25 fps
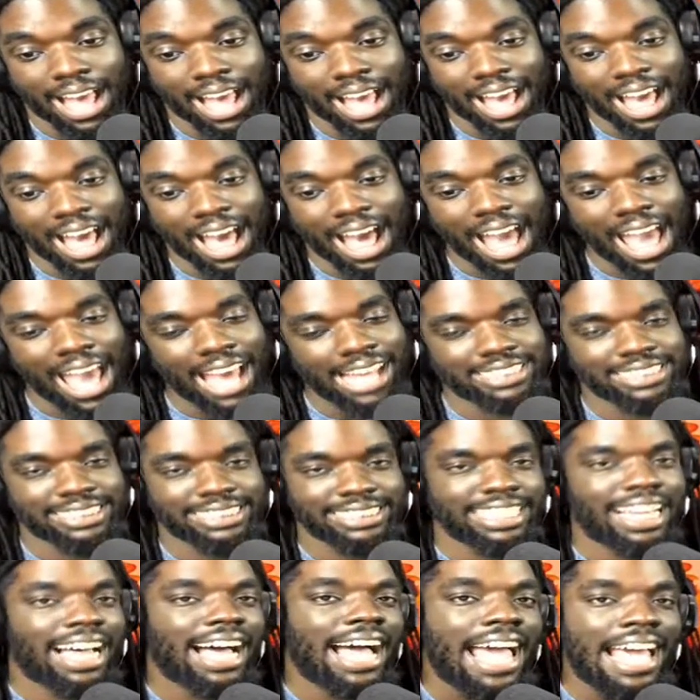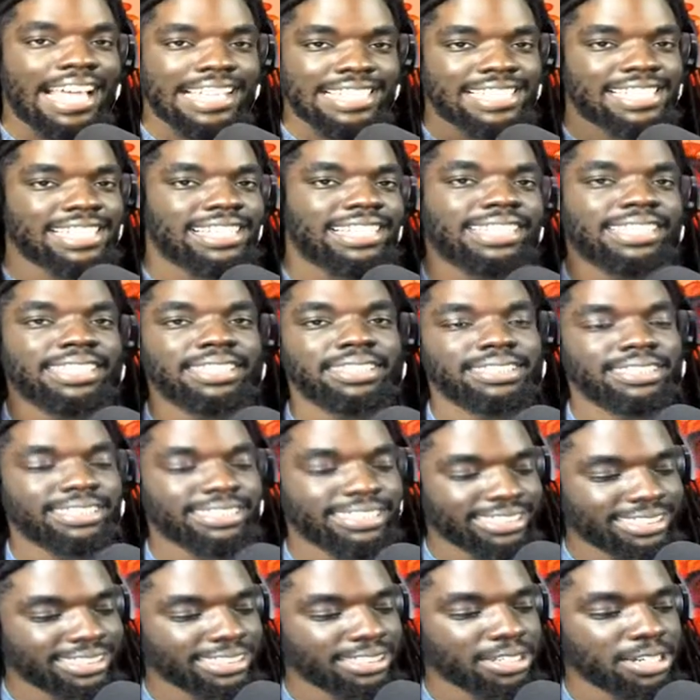I had to, I had to,
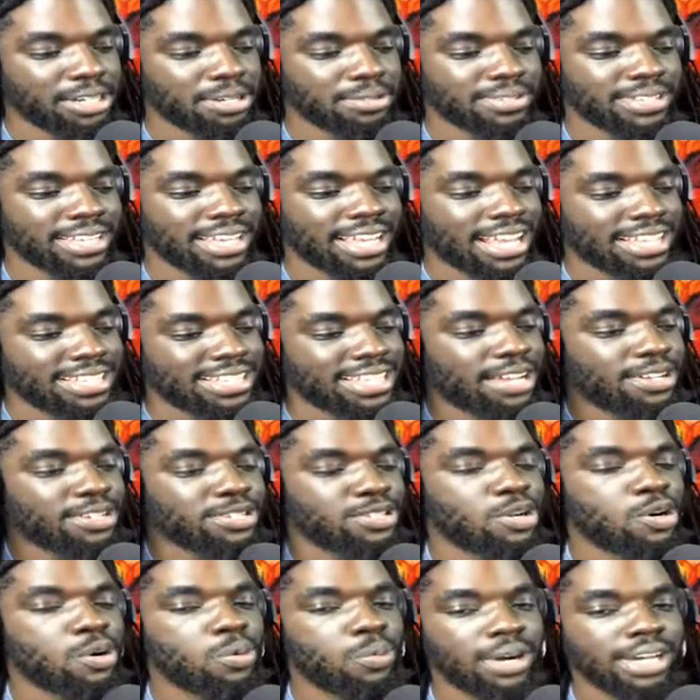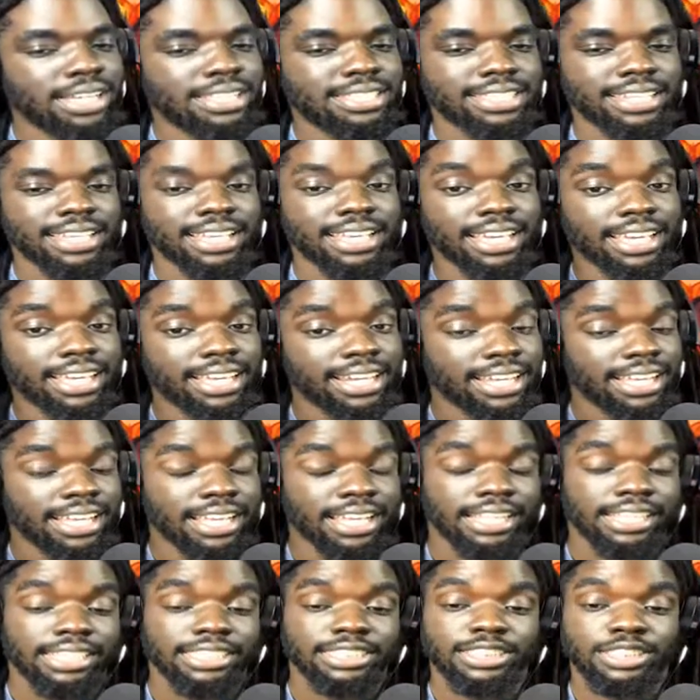you know what I'm saying? I said I was going to wait to the end.
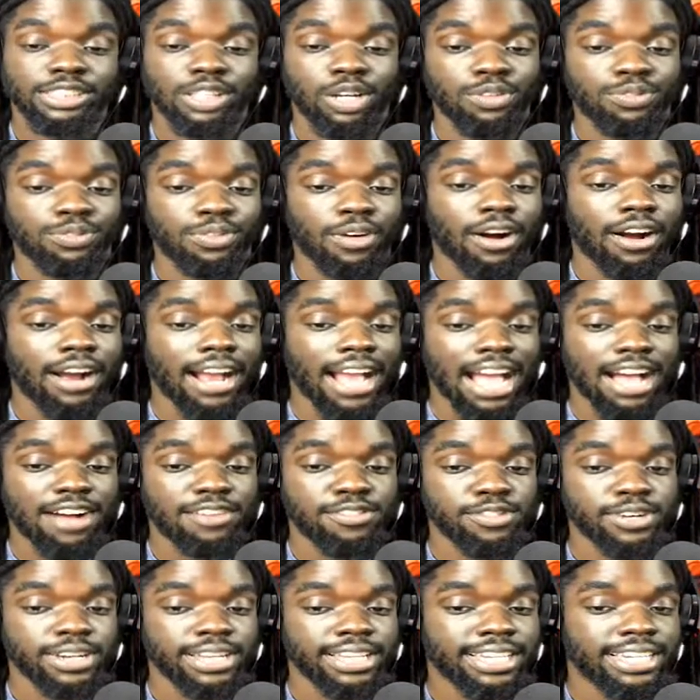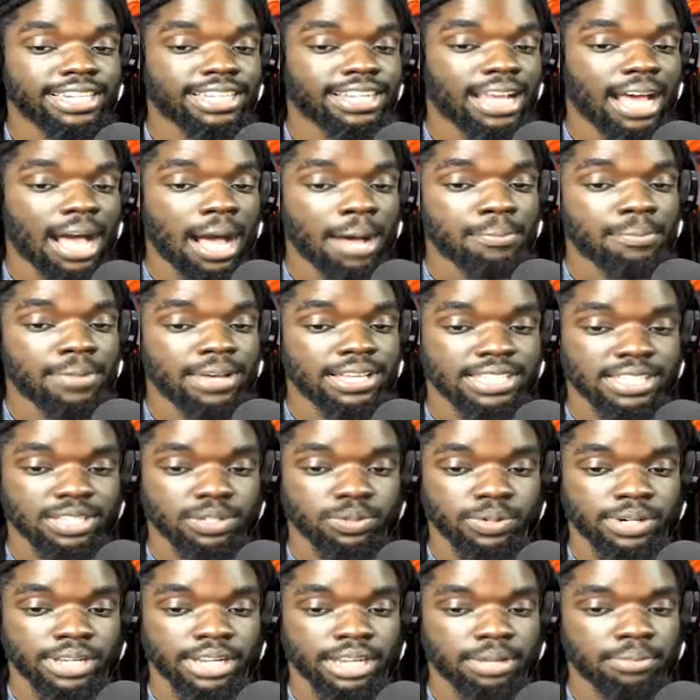So far, halfway in, I'm messing
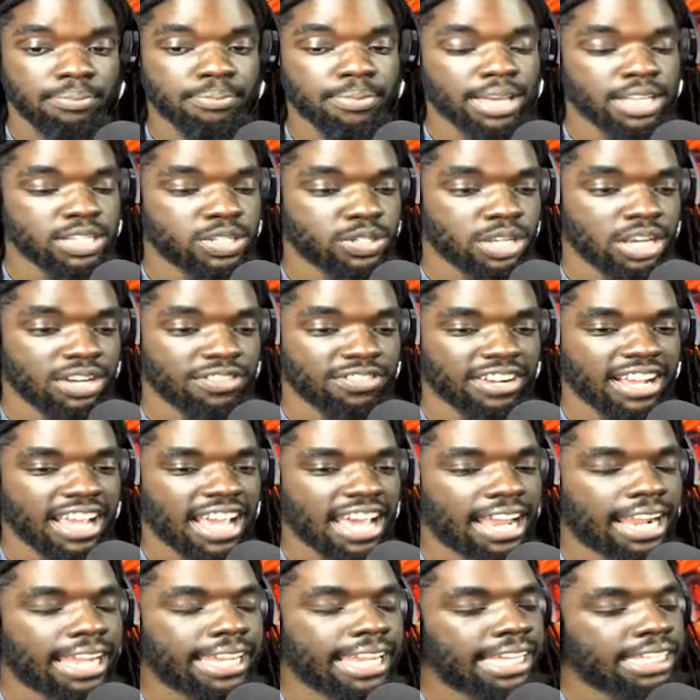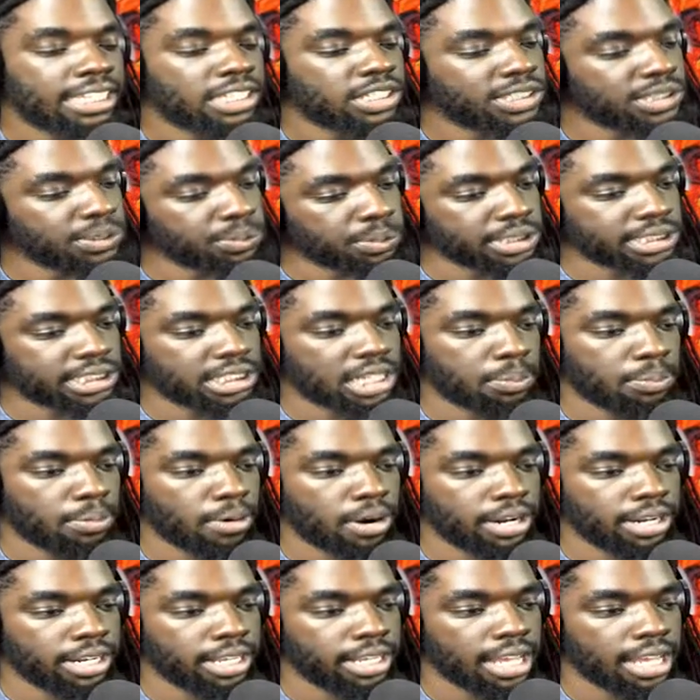with it. Best you ever had. I like to switch up on it.